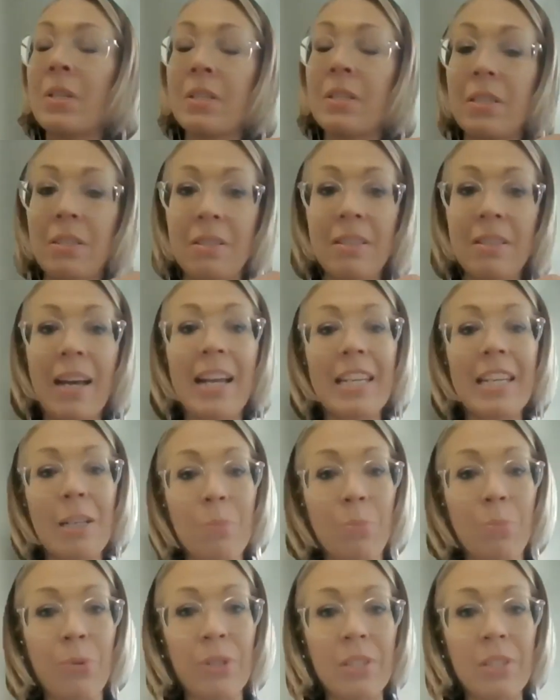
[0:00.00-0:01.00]
the styling
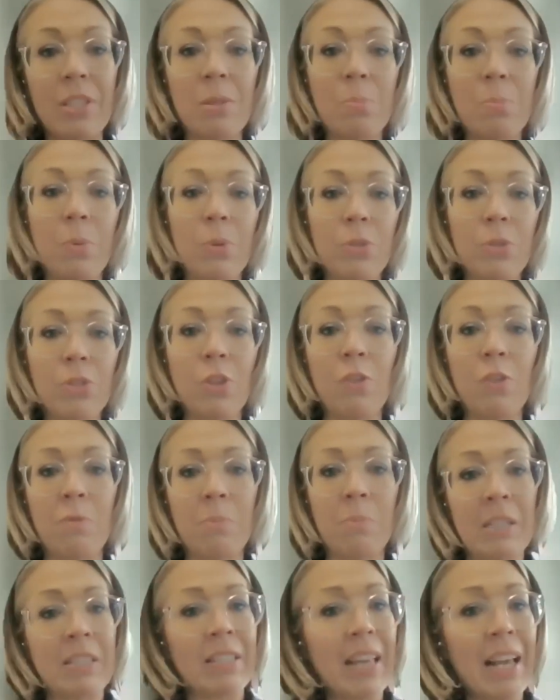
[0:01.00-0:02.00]
principles of
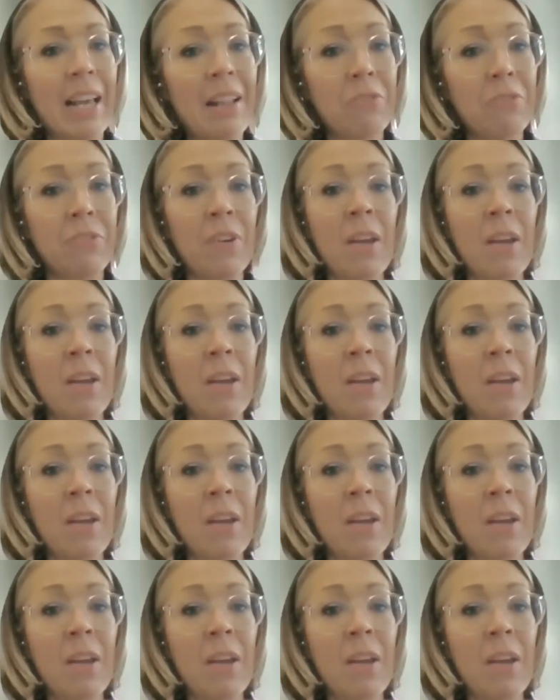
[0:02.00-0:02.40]
myself.